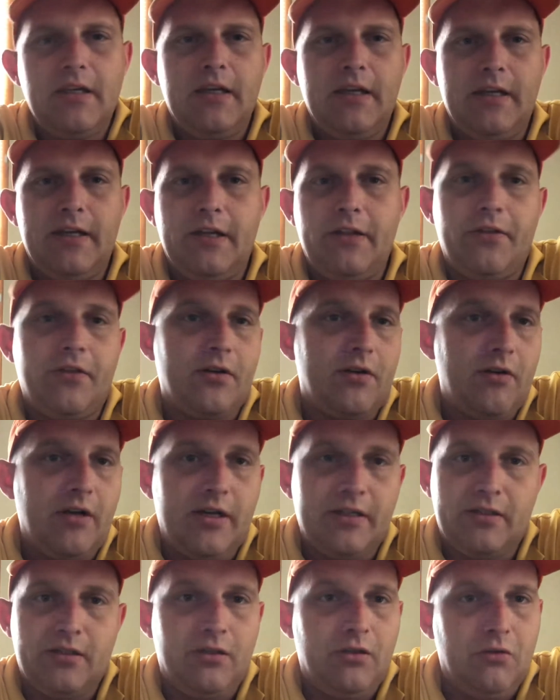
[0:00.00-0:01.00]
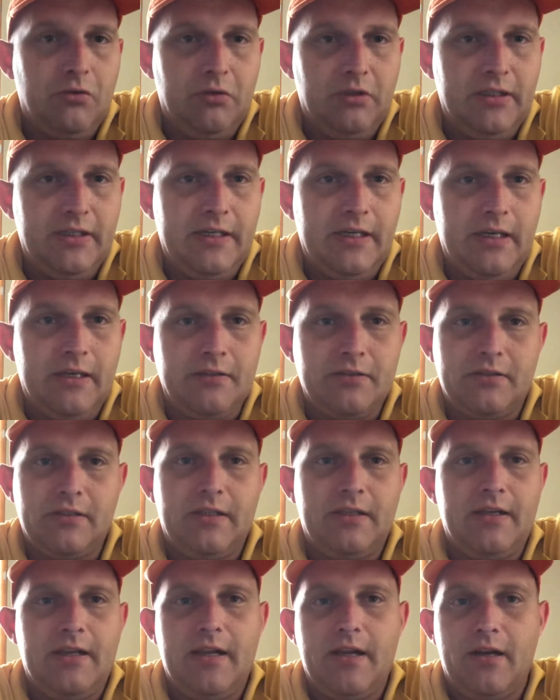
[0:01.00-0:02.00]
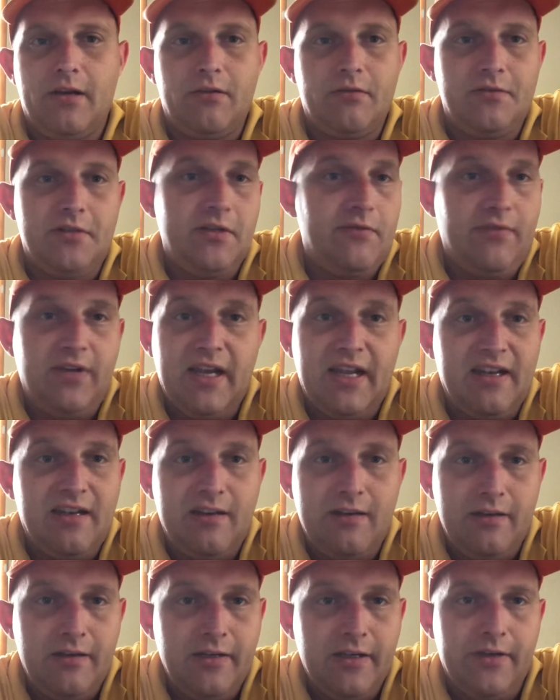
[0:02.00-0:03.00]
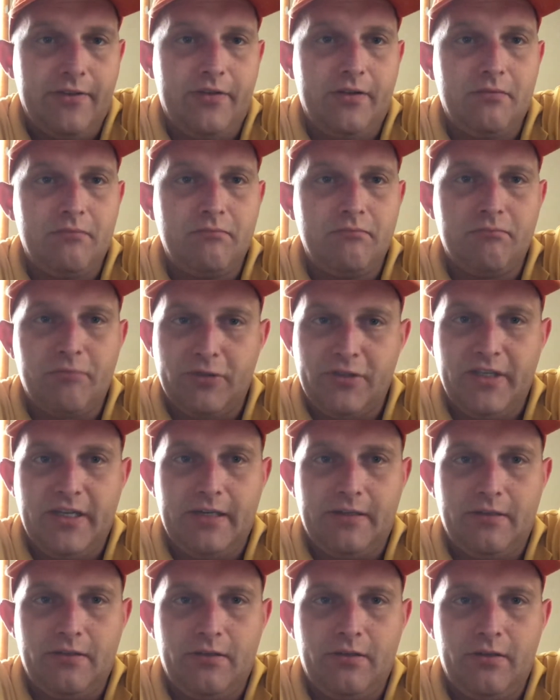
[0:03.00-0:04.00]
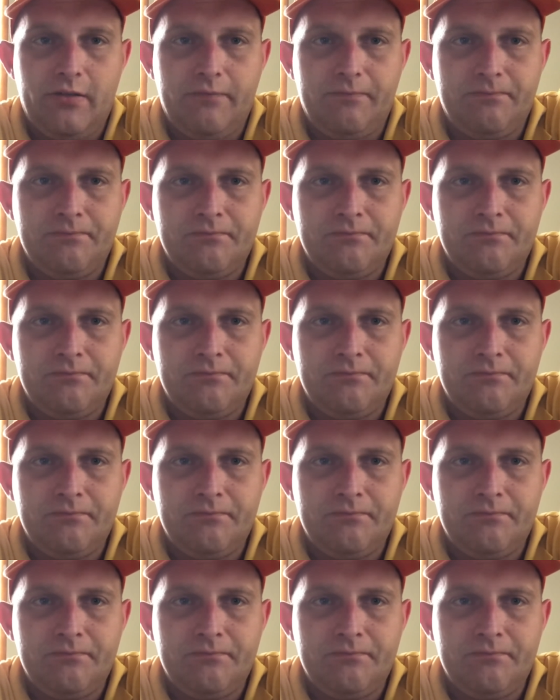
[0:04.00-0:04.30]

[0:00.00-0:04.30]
and then throw out the whole lease, and now you've got nothing protecting you.